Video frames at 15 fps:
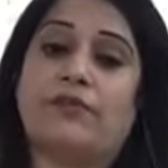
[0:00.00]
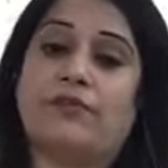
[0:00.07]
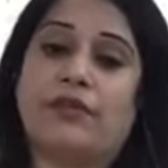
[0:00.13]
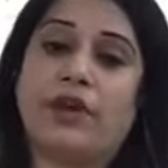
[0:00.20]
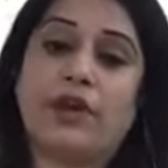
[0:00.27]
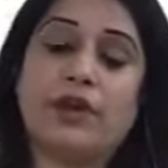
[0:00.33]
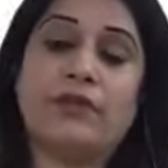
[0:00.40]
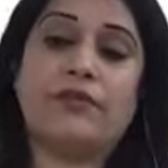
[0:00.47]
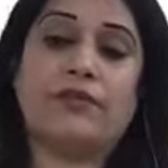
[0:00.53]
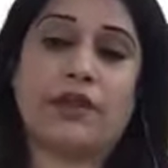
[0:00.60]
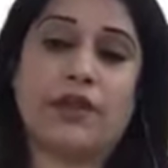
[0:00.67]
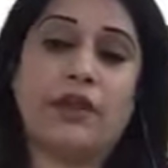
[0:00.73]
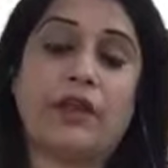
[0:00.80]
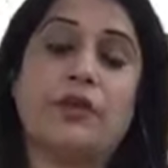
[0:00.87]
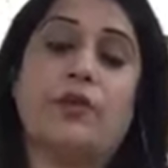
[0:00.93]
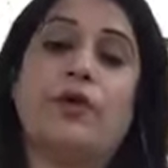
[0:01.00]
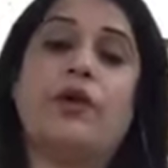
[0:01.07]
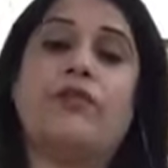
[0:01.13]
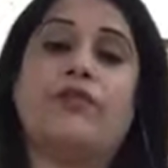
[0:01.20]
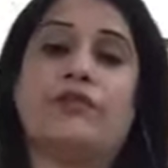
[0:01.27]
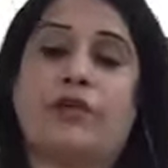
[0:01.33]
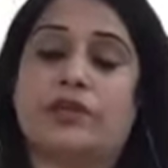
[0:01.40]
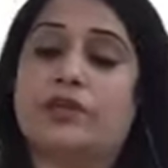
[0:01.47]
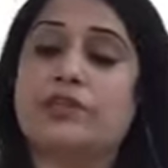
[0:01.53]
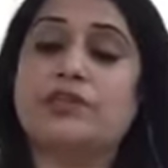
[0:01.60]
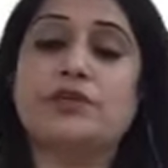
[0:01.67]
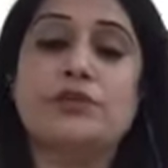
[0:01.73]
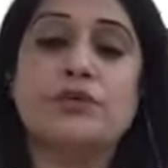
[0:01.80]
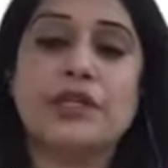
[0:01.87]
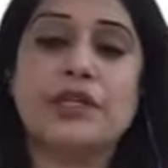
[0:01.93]
very, very good for the
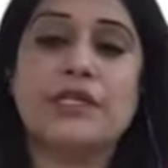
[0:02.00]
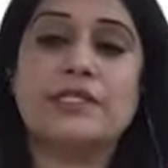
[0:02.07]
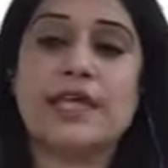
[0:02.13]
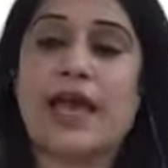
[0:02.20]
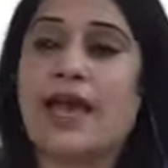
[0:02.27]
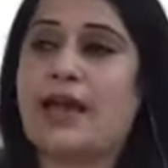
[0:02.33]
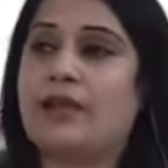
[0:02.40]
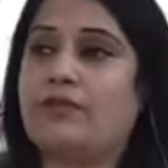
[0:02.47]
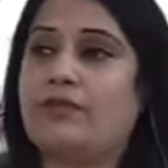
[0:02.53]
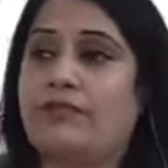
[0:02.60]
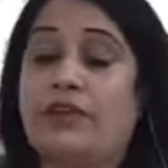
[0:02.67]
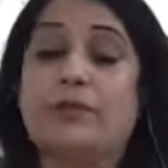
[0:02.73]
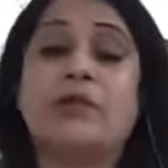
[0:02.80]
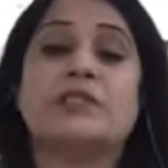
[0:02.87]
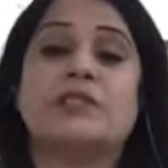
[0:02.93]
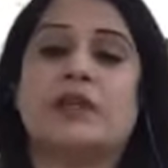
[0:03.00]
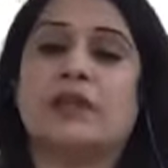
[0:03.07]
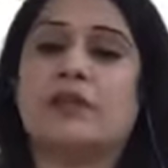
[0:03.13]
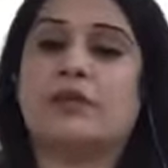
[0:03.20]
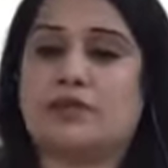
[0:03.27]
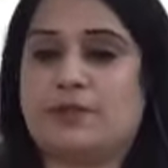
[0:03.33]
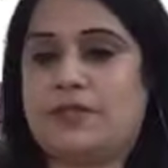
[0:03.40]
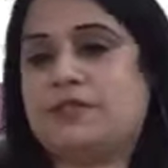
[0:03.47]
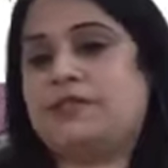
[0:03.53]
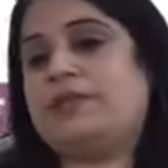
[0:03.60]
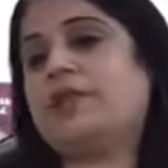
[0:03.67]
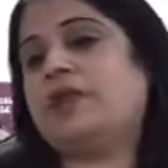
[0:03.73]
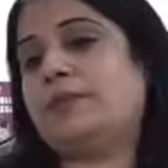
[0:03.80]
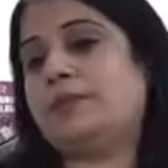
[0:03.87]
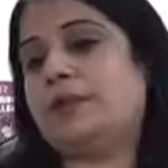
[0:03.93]
students and famous in
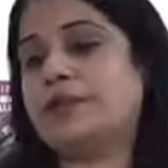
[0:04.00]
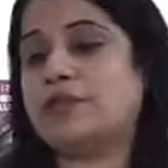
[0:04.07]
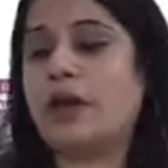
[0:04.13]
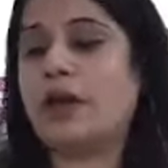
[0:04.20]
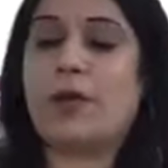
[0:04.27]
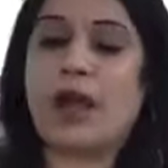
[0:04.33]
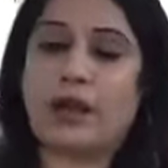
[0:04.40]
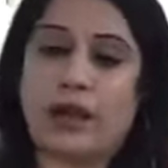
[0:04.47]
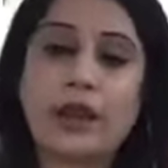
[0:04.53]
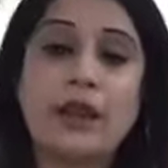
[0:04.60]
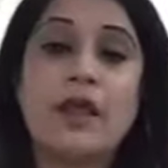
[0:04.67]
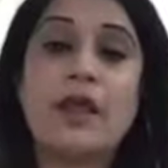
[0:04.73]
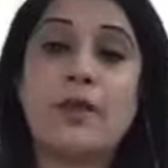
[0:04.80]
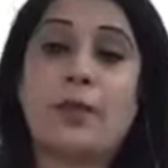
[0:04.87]
specifically Punjab market.